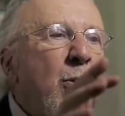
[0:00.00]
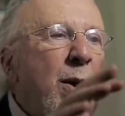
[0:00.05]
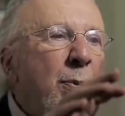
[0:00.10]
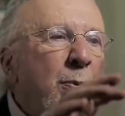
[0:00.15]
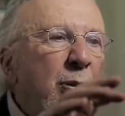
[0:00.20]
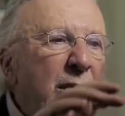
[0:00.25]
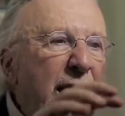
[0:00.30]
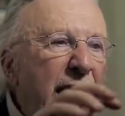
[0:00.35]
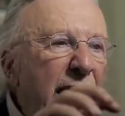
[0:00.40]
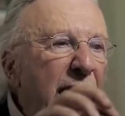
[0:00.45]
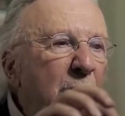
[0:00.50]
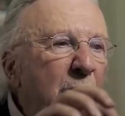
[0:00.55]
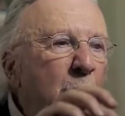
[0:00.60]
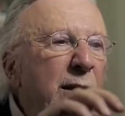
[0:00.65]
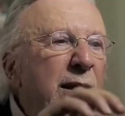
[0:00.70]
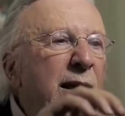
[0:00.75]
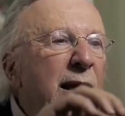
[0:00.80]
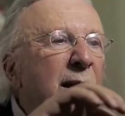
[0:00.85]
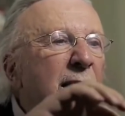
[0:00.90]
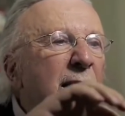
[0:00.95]
We're playing
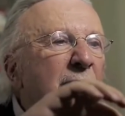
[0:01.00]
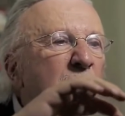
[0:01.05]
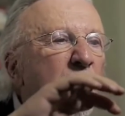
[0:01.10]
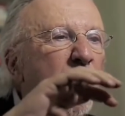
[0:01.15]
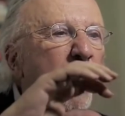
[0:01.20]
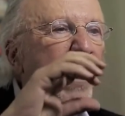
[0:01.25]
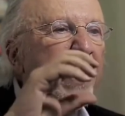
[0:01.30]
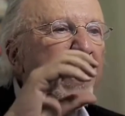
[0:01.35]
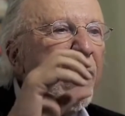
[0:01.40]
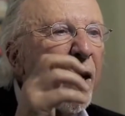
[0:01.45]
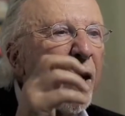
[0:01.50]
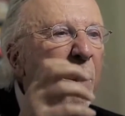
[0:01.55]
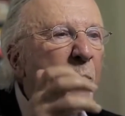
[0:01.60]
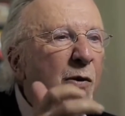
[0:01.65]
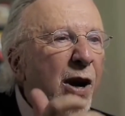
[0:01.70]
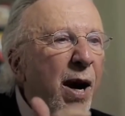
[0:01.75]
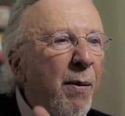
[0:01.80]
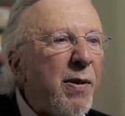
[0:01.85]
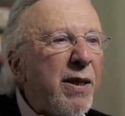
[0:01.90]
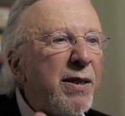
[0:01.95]
with the electromagnetic
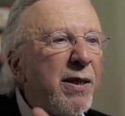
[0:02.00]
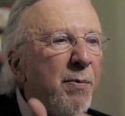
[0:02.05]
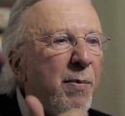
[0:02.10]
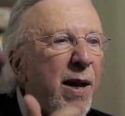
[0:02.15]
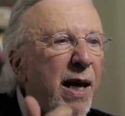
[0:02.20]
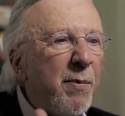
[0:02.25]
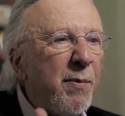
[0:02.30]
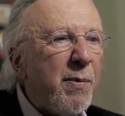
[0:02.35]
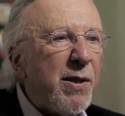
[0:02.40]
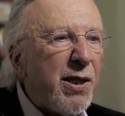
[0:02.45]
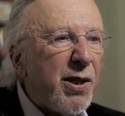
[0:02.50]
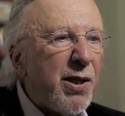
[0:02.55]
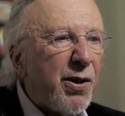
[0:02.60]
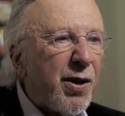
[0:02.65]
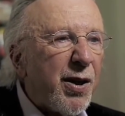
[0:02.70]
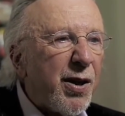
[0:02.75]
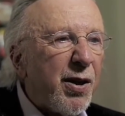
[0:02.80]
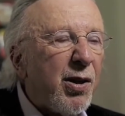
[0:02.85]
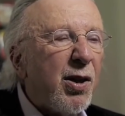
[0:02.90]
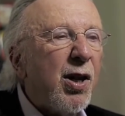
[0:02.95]
properties of
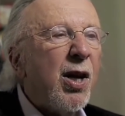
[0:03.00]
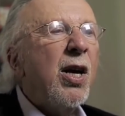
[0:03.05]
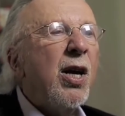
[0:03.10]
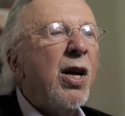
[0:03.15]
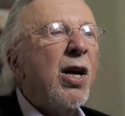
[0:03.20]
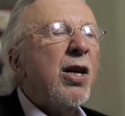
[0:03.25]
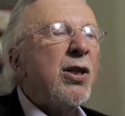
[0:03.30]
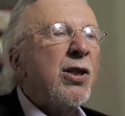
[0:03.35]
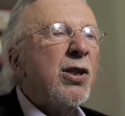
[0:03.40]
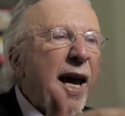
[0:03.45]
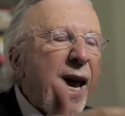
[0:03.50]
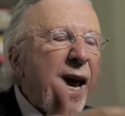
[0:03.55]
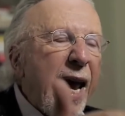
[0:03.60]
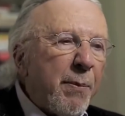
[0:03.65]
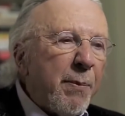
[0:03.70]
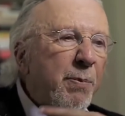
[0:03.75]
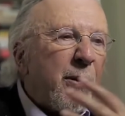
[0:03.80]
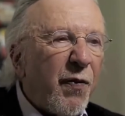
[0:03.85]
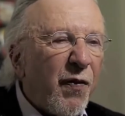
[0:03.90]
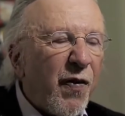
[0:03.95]
metamaterial to
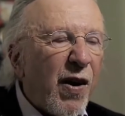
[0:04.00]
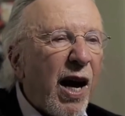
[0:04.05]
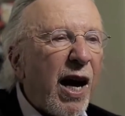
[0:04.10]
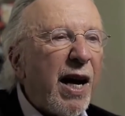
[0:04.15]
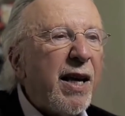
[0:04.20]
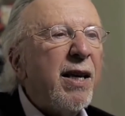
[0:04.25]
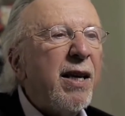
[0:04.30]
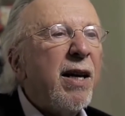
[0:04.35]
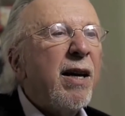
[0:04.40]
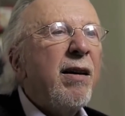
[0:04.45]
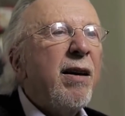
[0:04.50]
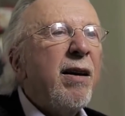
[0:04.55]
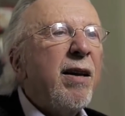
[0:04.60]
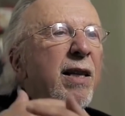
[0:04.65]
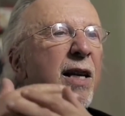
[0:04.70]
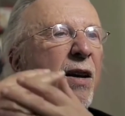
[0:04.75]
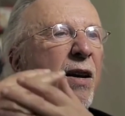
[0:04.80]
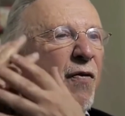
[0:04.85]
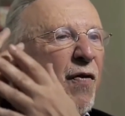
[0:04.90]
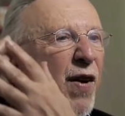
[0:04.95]
amplify
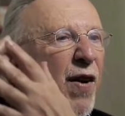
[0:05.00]
the